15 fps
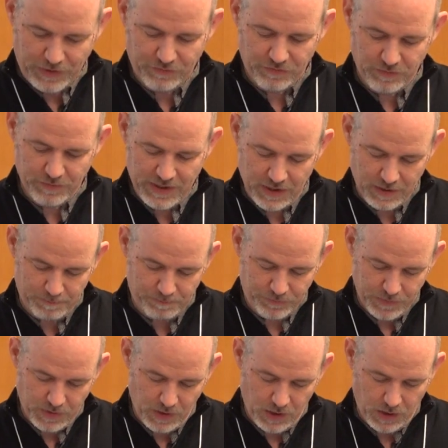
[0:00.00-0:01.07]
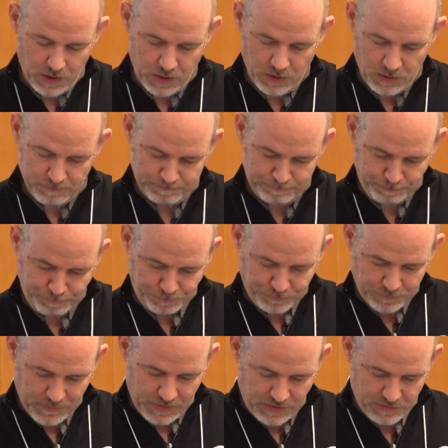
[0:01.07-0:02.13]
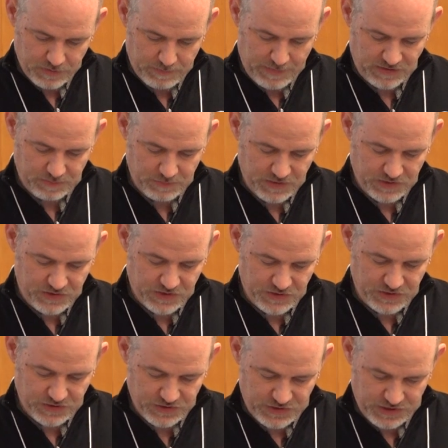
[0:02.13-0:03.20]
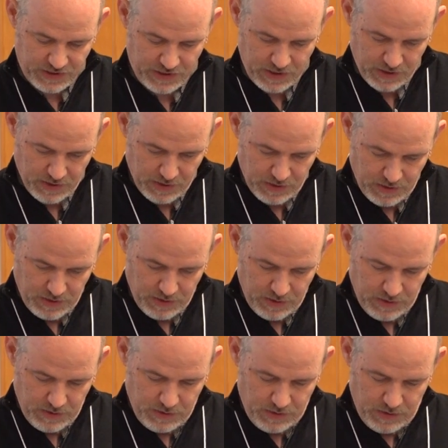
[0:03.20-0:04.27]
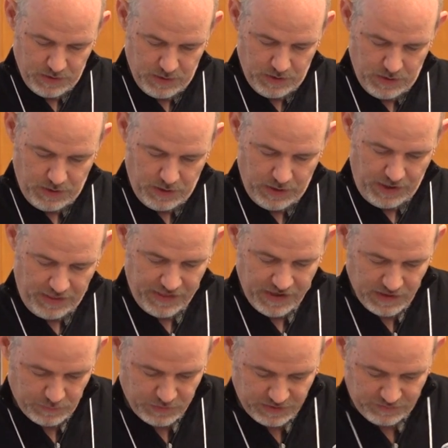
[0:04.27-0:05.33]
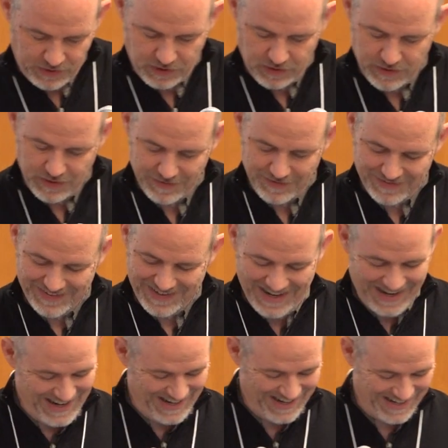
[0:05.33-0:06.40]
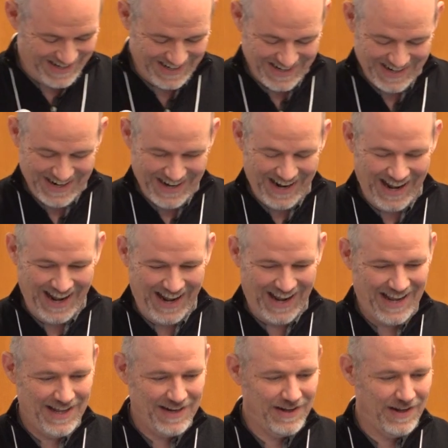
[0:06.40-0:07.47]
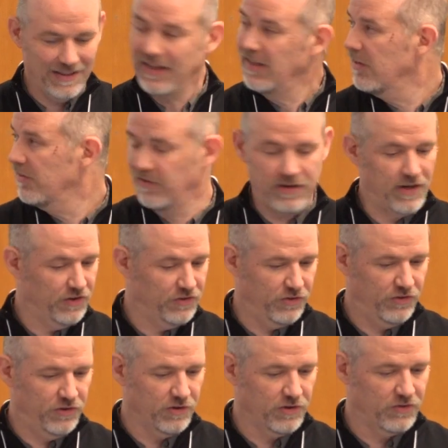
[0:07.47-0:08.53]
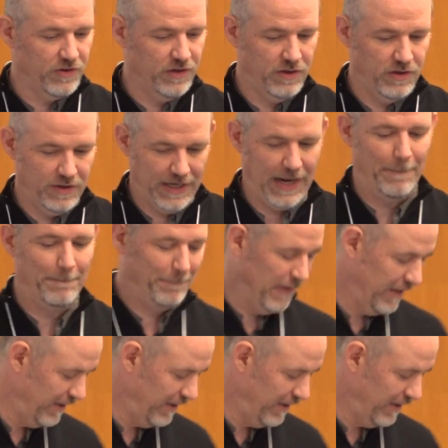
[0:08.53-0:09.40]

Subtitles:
went from there. Let's make some consistency. I think that was everything on that. And I think the next is yours, right? Yeah.